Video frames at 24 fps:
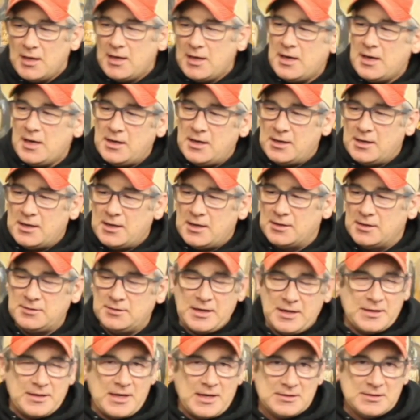
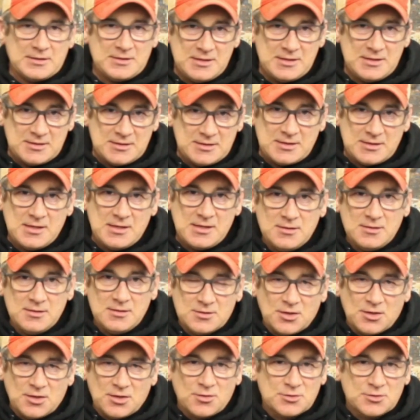And that
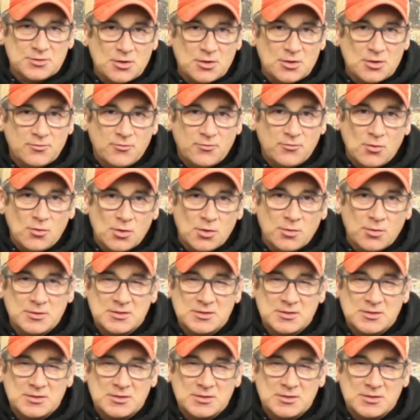TC004